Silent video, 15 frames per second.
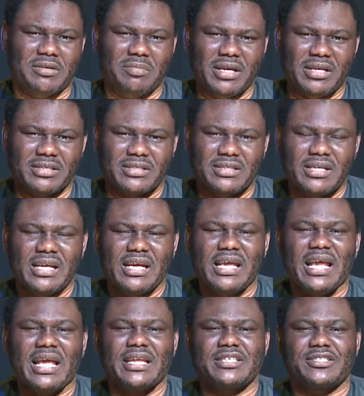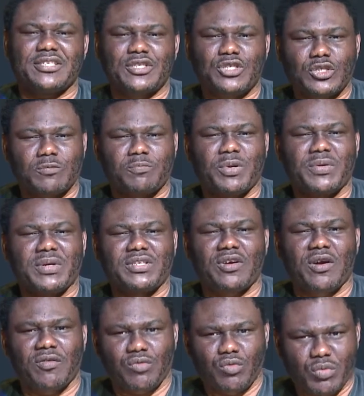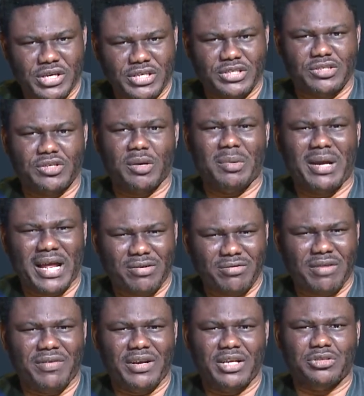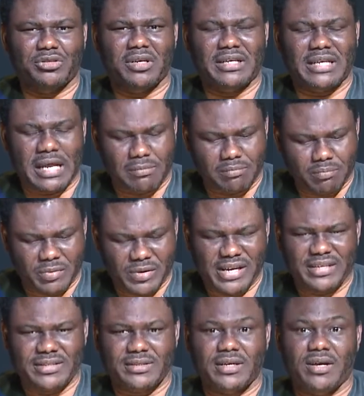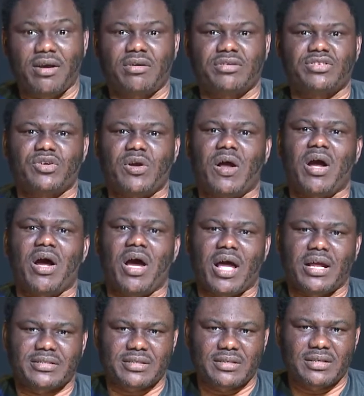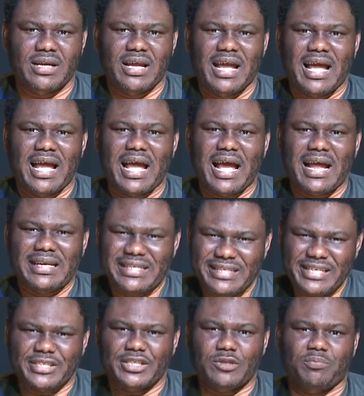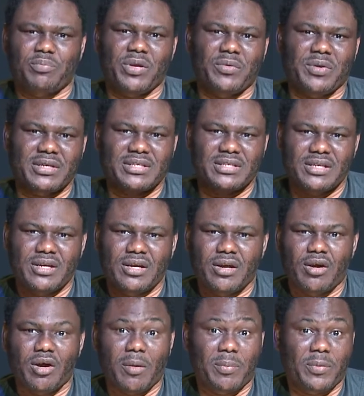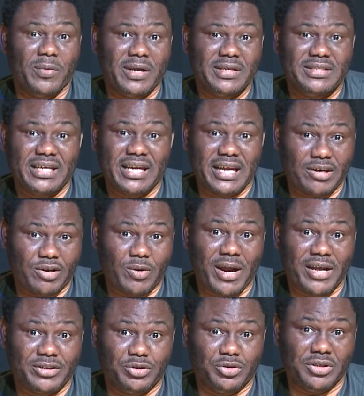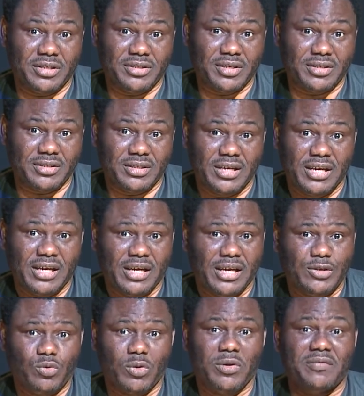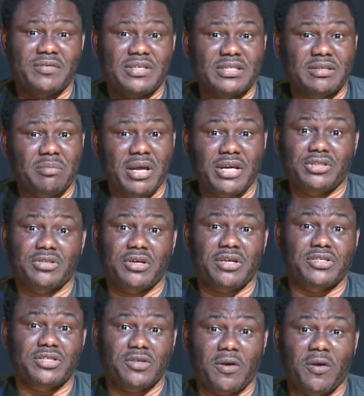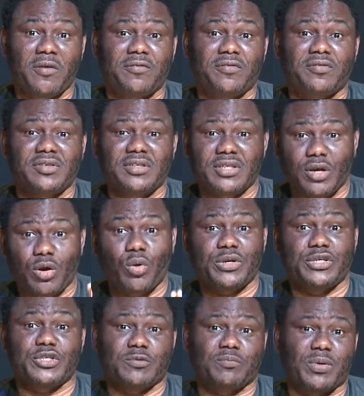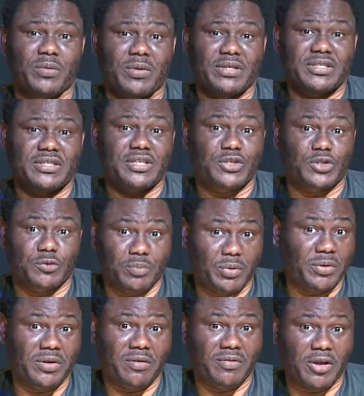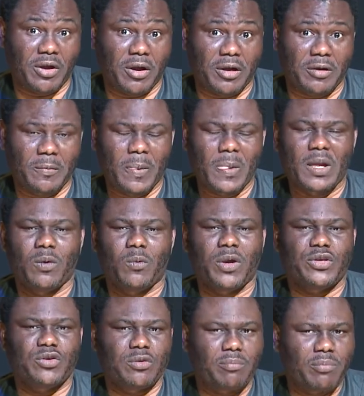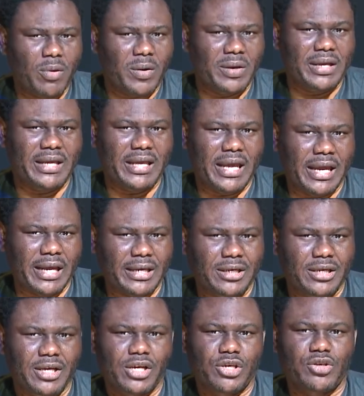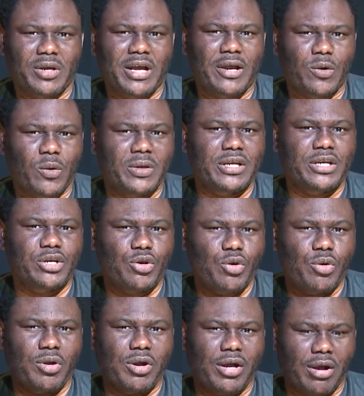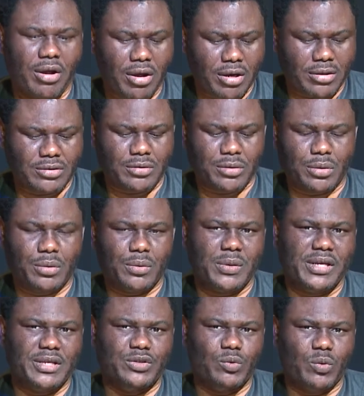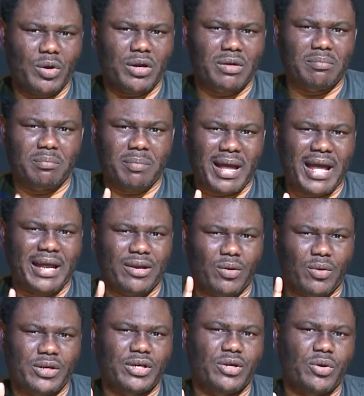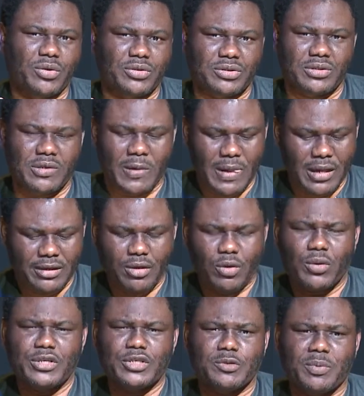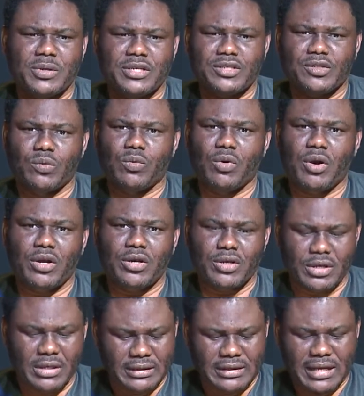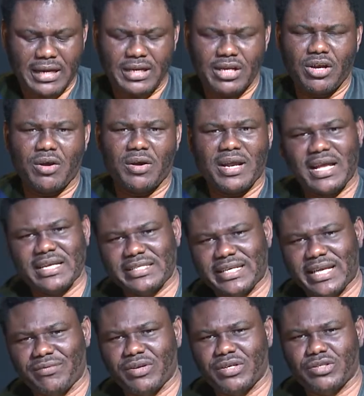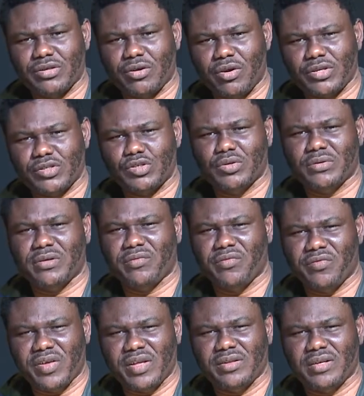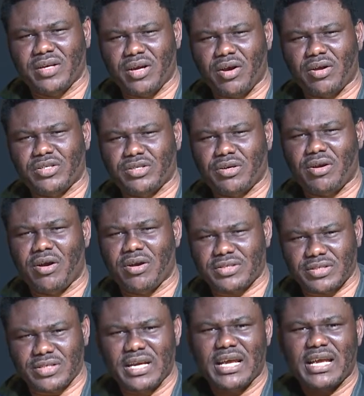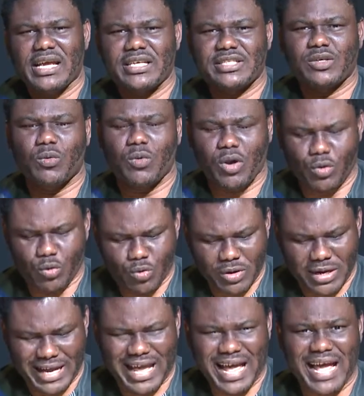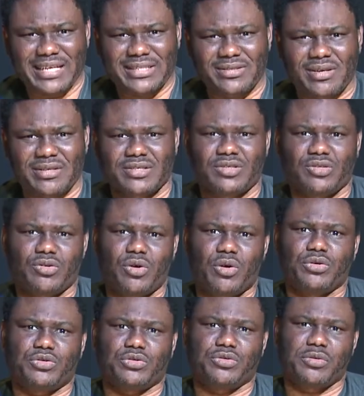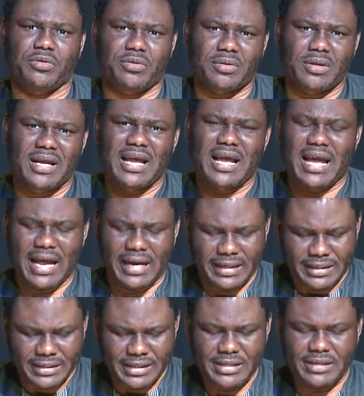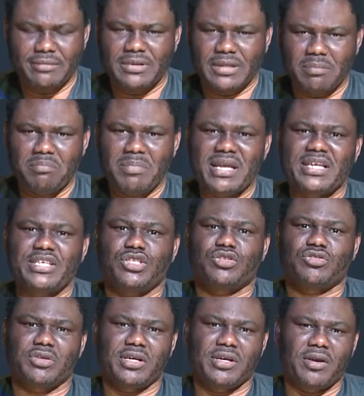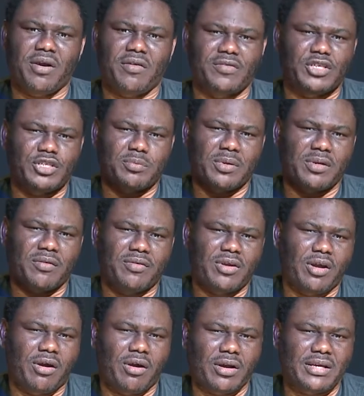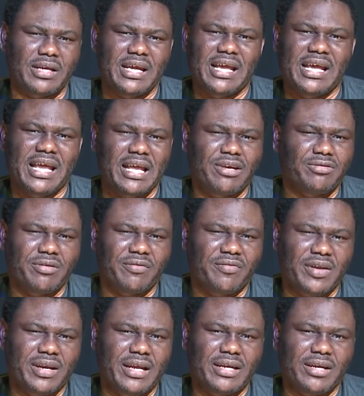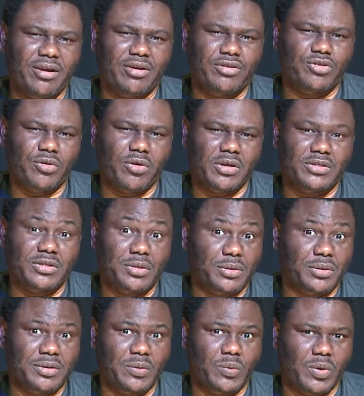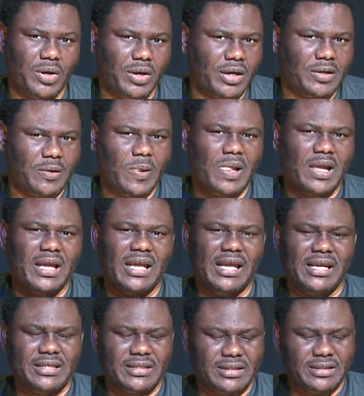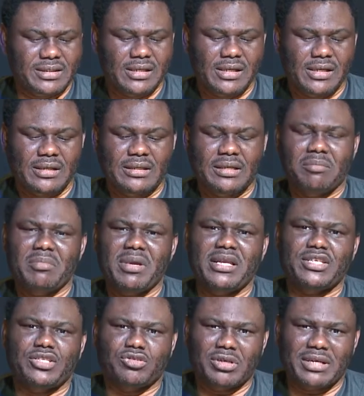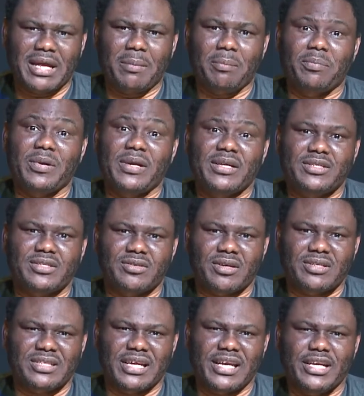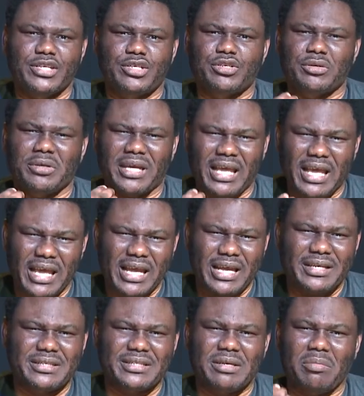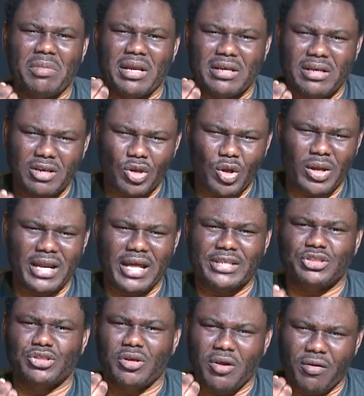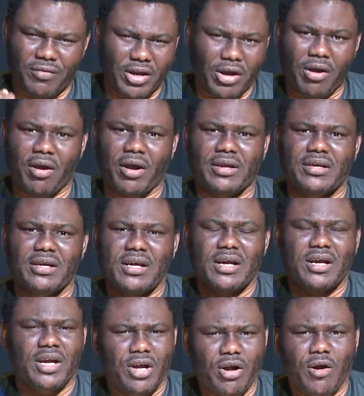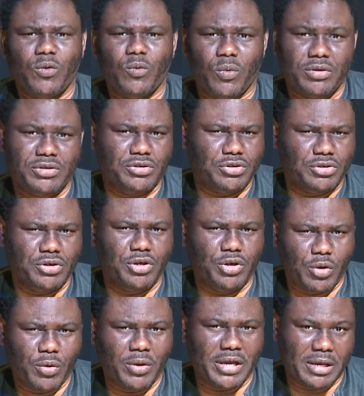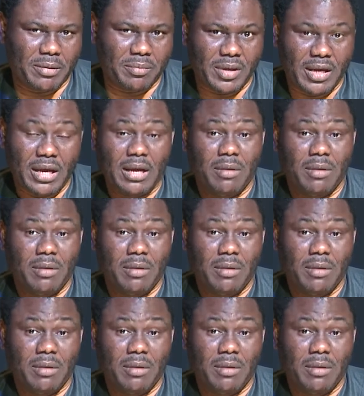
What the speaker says: it means. It is the spirit of wisdom and revelation that brings God to our heart. And this spirit operates in Christ Jesus. It's one of the dimensions of the Holy Spirit, the Spirit of God. When you're born again, you can only know God through his word by the Holy Ghost. The Holy Spirit is the one that God has given to us to reveal God to us. He's the one who guides us into all truth. And the ministry of the Spirit of God in revealing God to us through the word is the ministry that brings us into intimate knowledge of God. God wants you to know him,